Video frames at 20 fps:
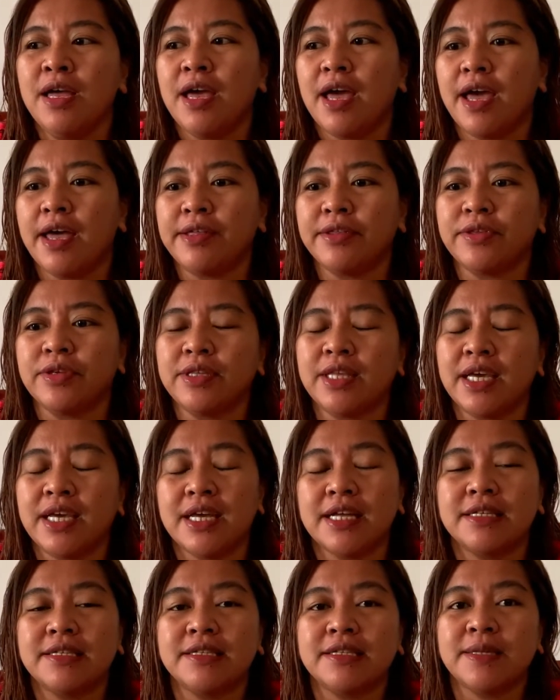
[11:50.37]
And today
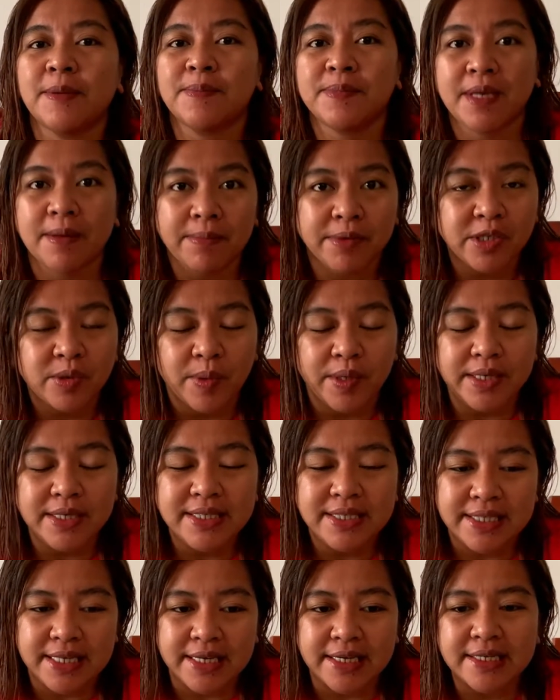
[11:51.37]
it's September
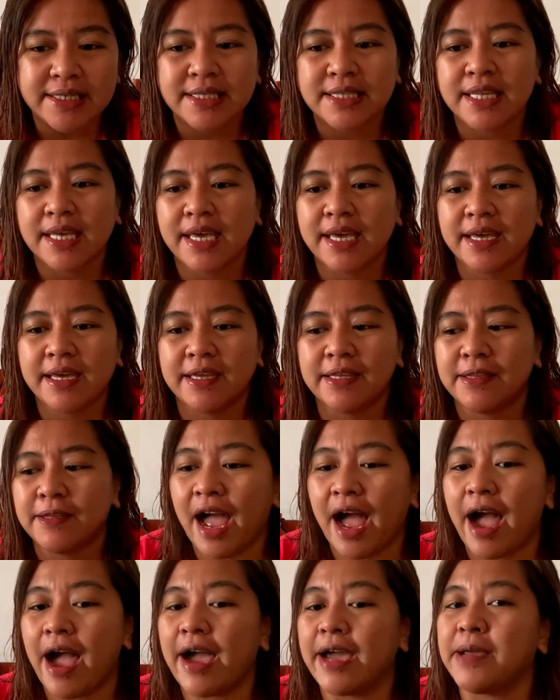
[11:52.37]
26th and
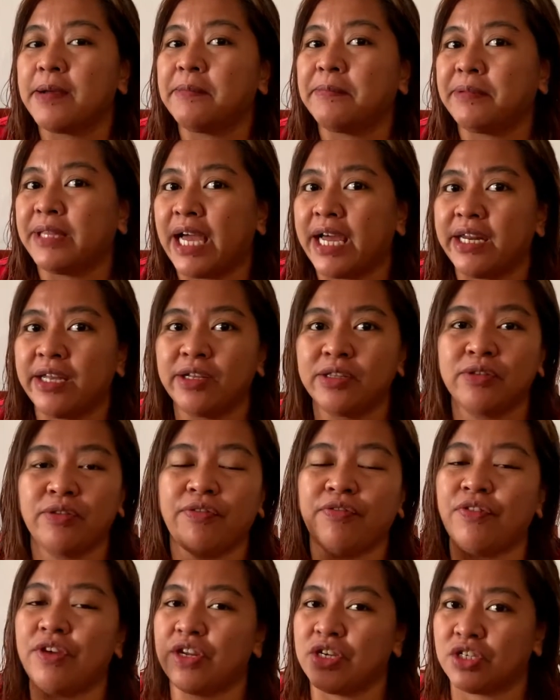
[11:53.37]
I am planning to
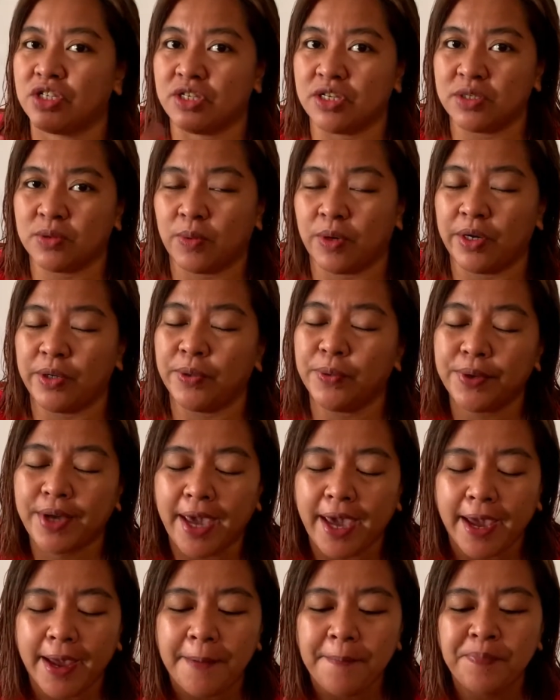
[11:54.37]
finish this one,
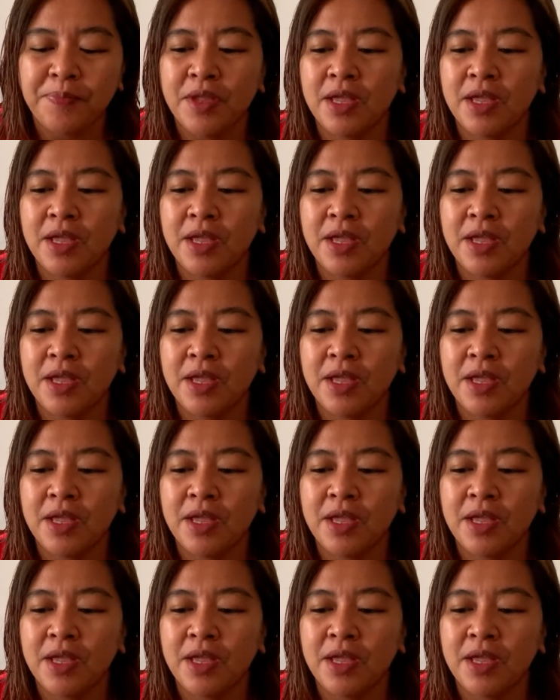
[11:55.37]
okay?